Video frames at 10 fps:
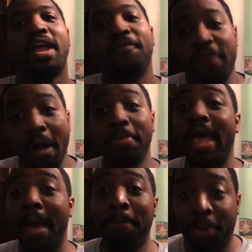from
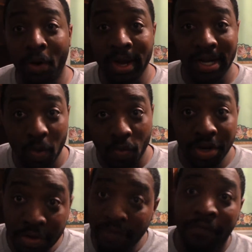that point, when
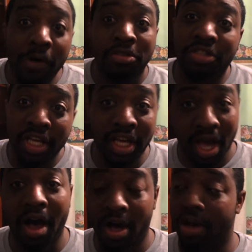you first see
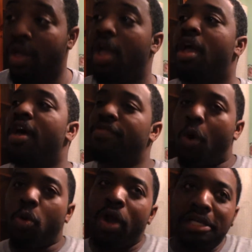Kong,
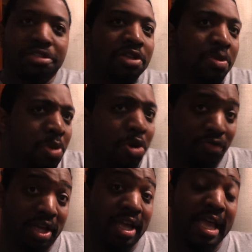the rest of the
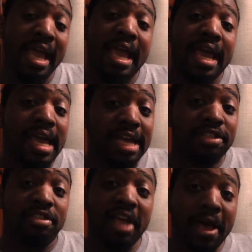movie
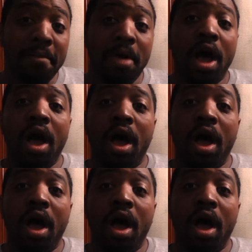is them